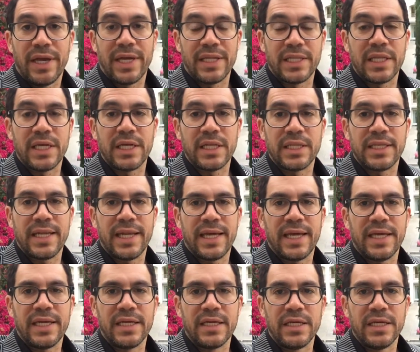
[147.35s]
And at the end of the
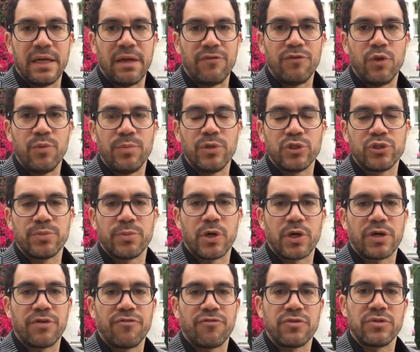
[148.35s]
day, if you build your
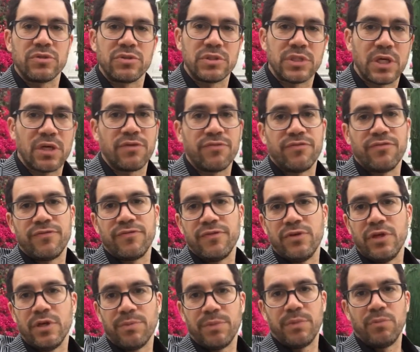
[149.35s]
market for yourself,
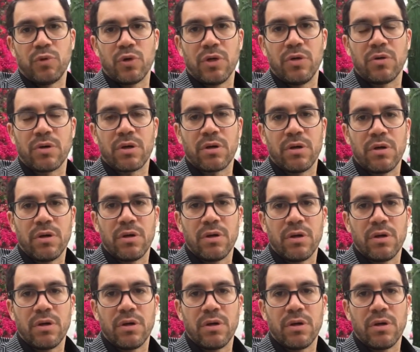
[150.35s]
you're gonna be broke,